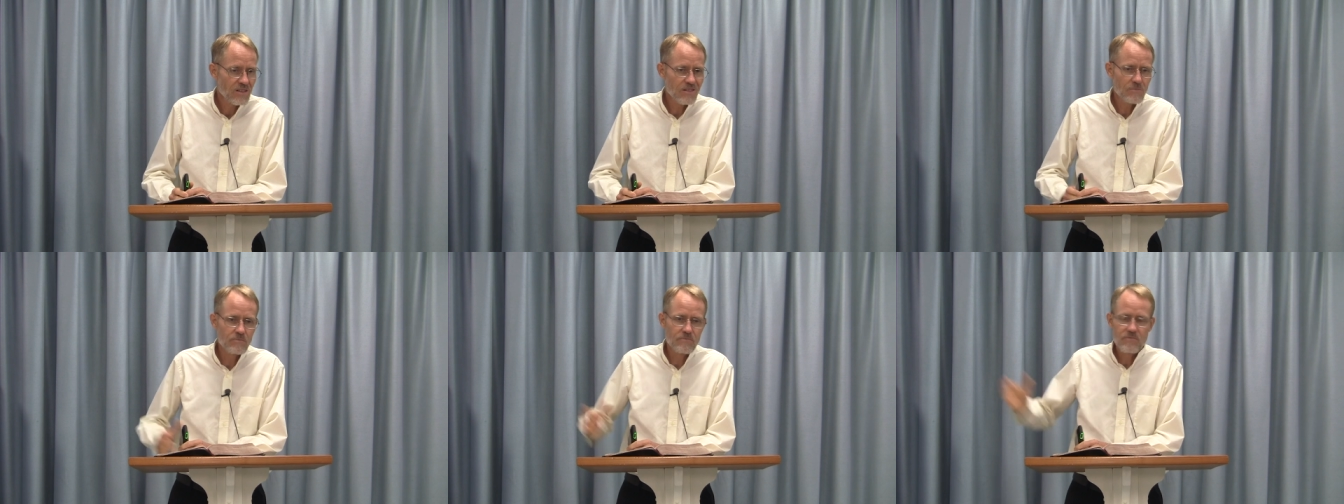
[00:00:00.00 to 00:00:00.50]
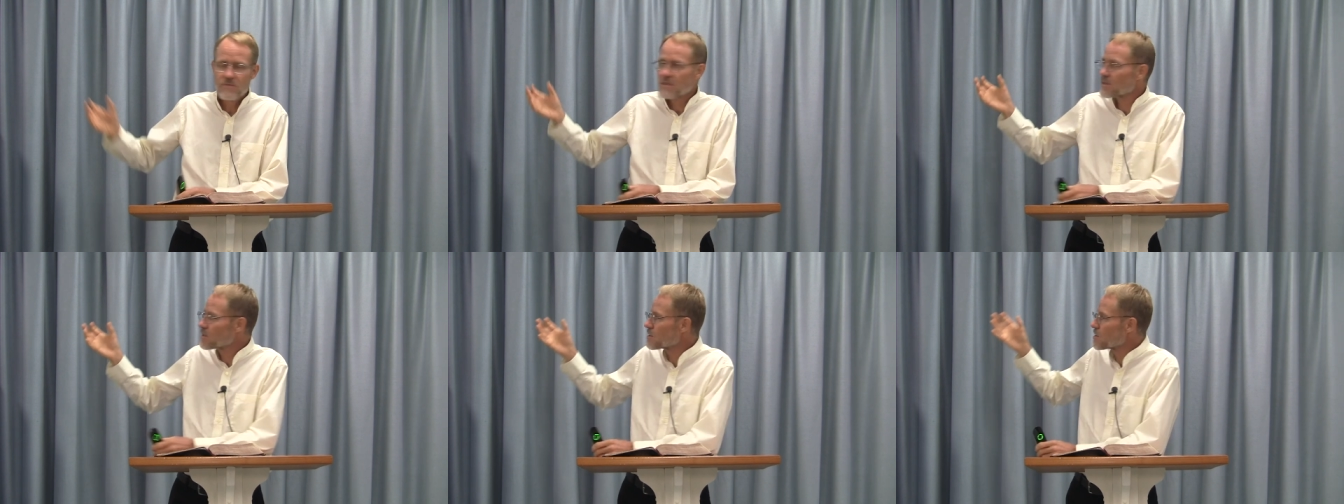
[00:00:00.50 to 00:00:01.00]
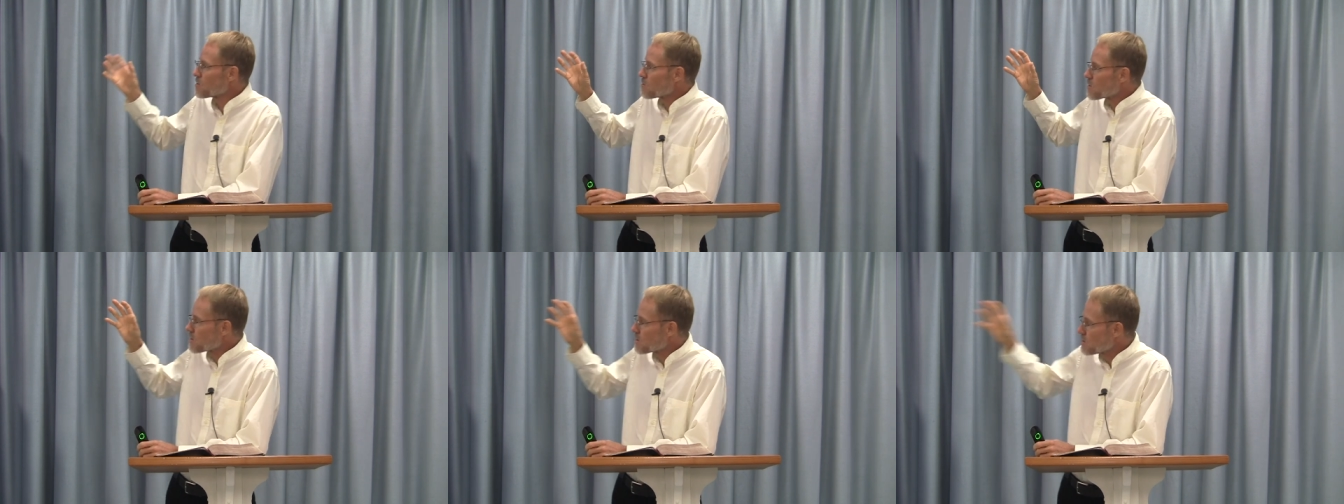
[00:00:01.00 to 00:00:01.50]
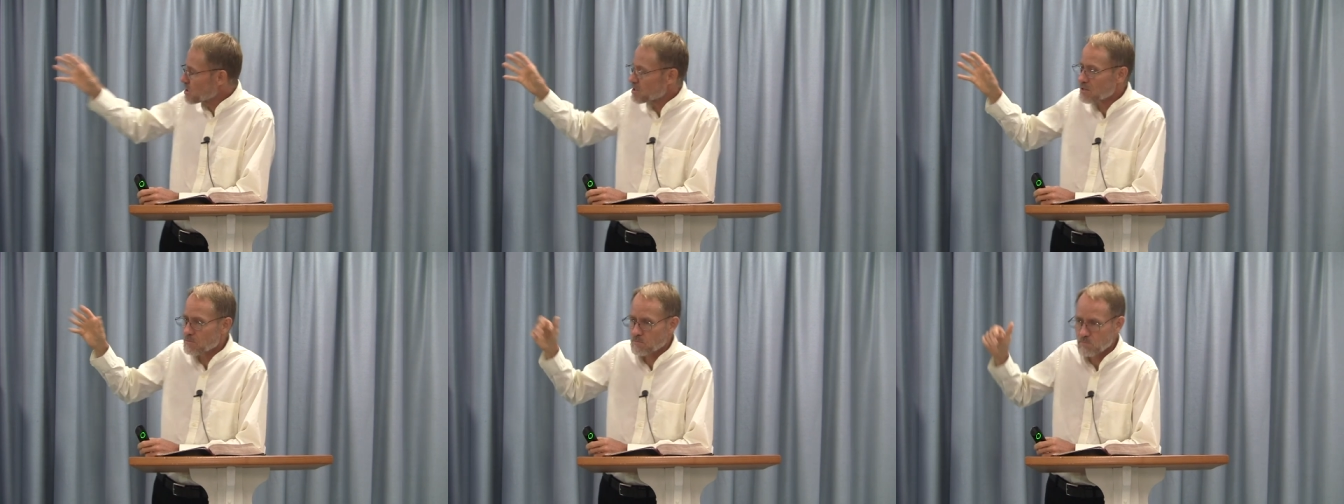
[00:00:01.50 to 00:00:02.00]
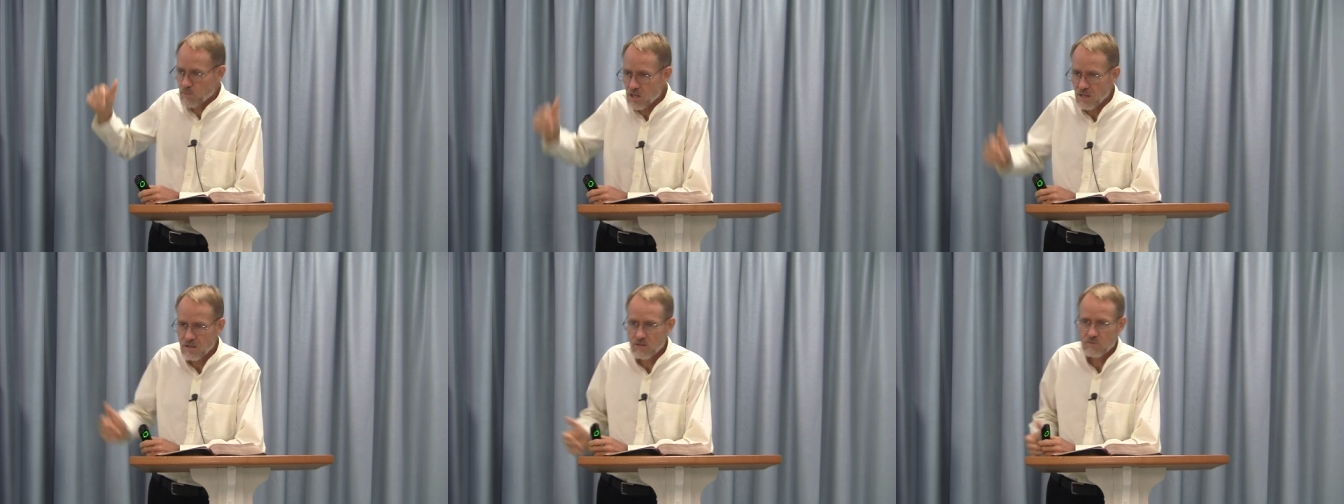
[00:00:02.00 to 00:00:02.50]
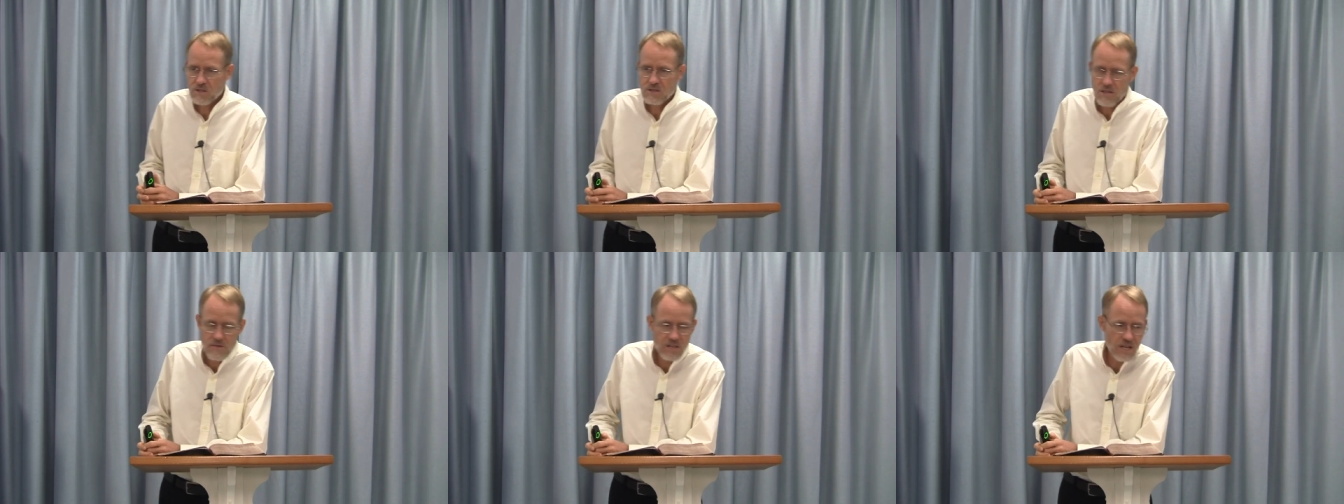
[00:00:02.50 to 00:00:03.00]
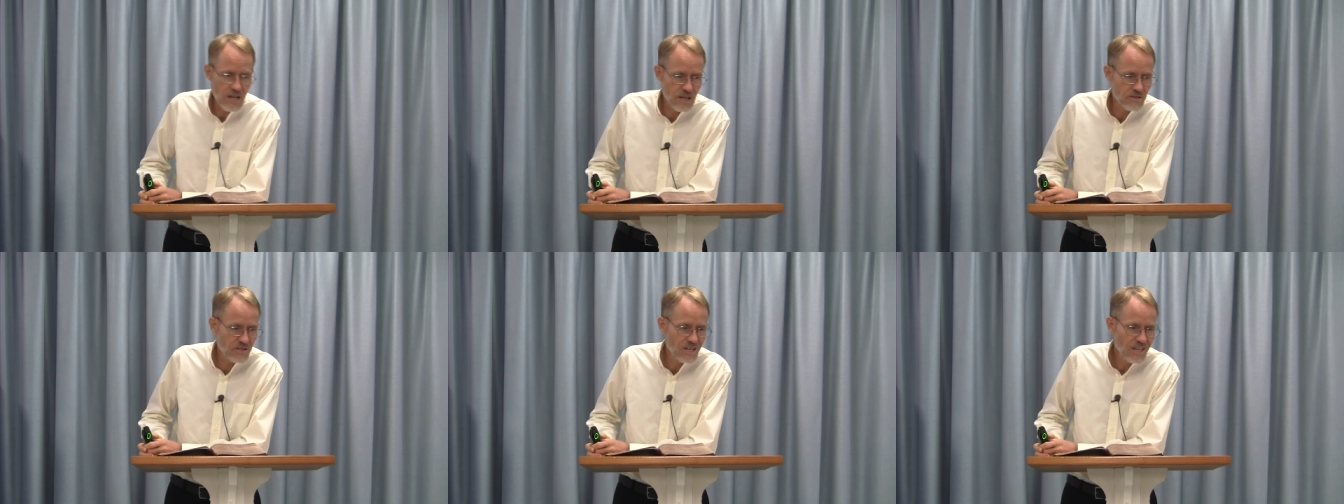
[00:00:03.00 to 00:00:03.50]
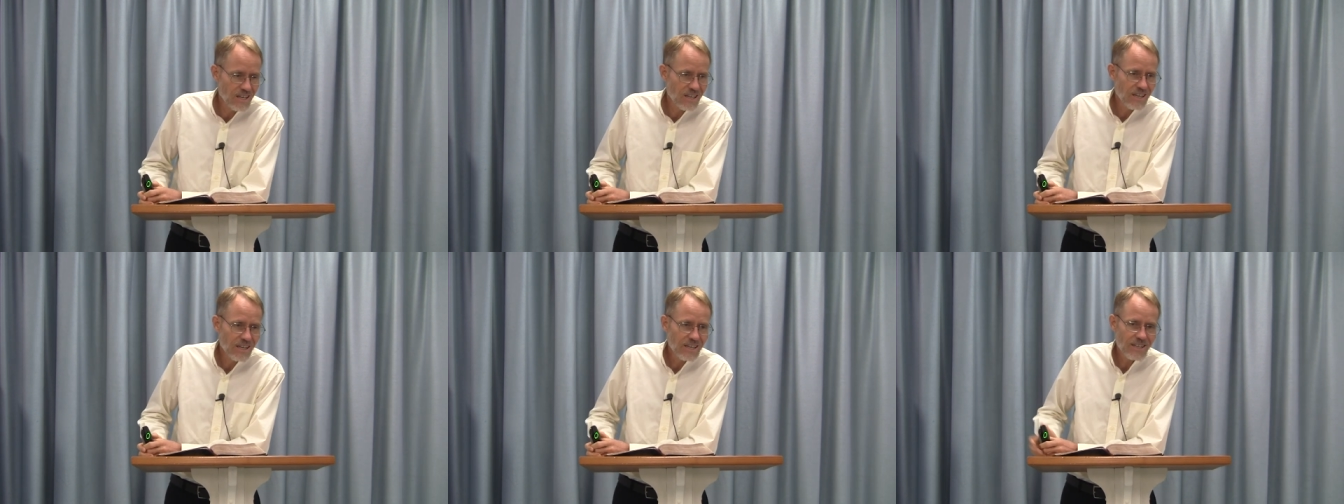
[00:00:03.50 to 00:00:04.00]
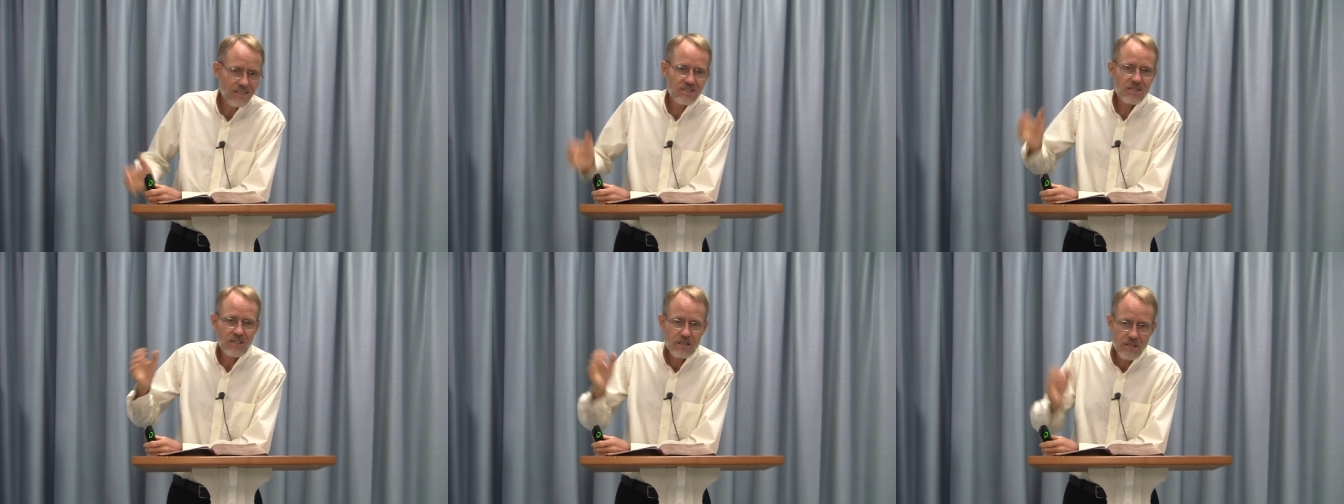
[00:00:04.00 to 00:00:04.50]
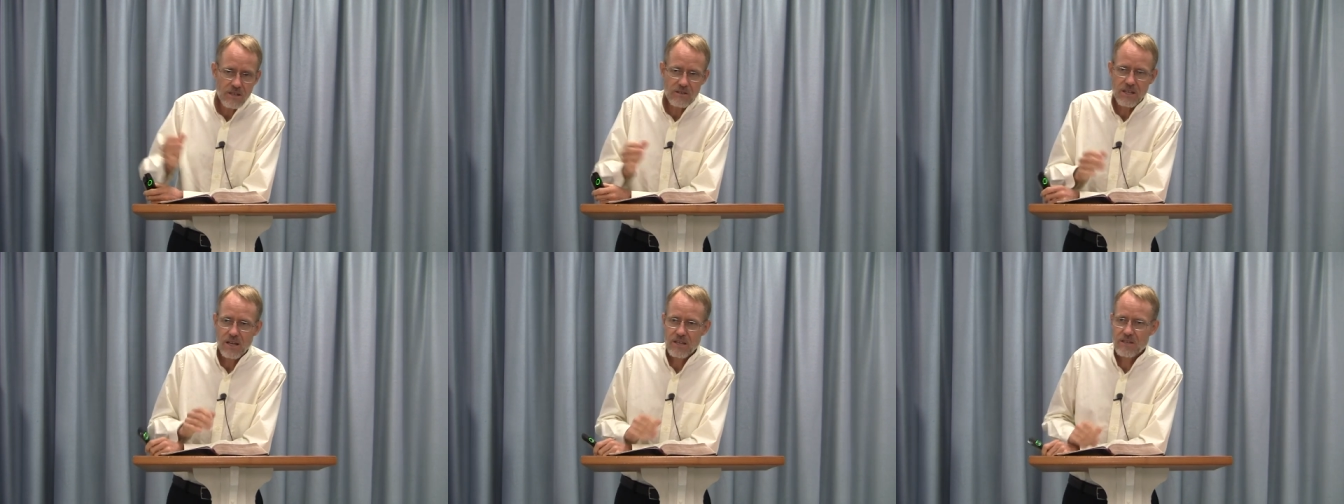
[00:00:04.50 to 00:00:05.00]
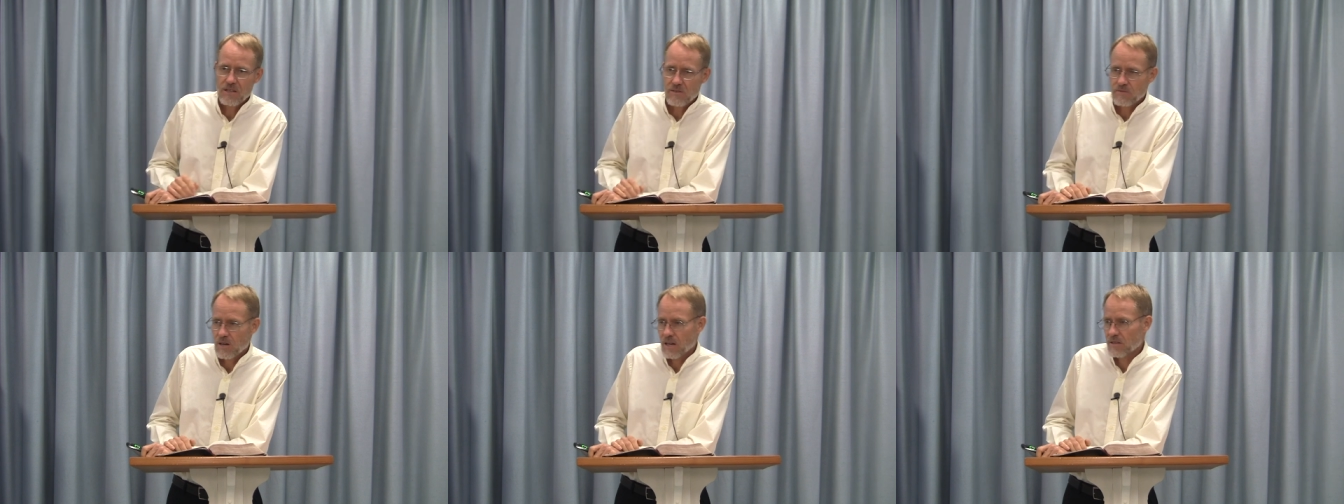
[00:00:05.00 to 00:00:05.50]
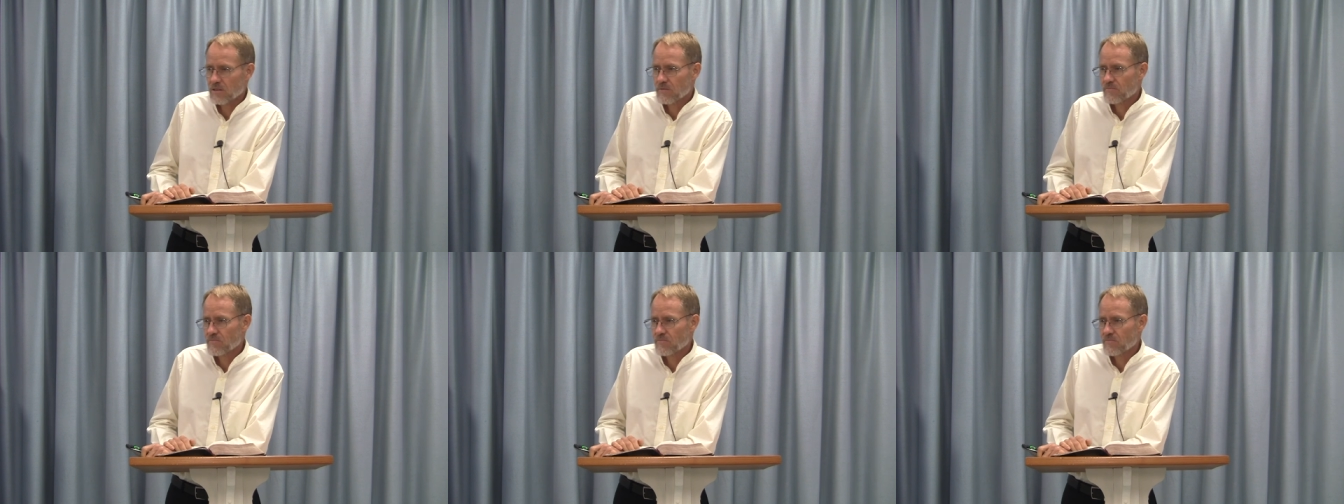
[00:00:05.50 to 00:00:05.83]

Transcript: The, this beast with seven heads is clearly identified.